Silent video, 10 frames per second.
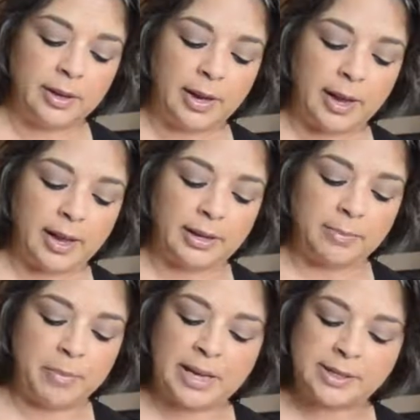And
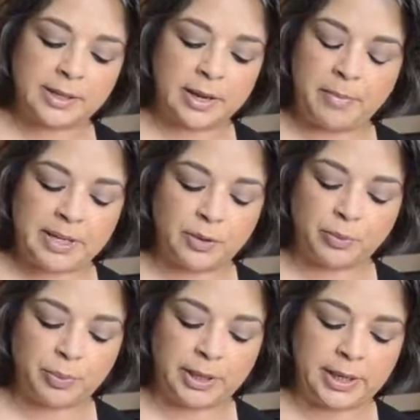it makes it
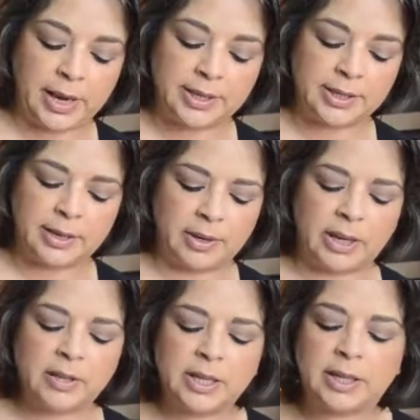really nice. It
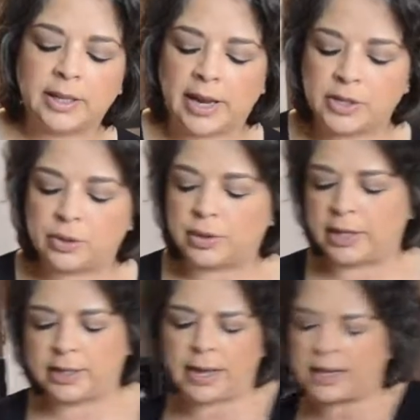gives it a nicer, like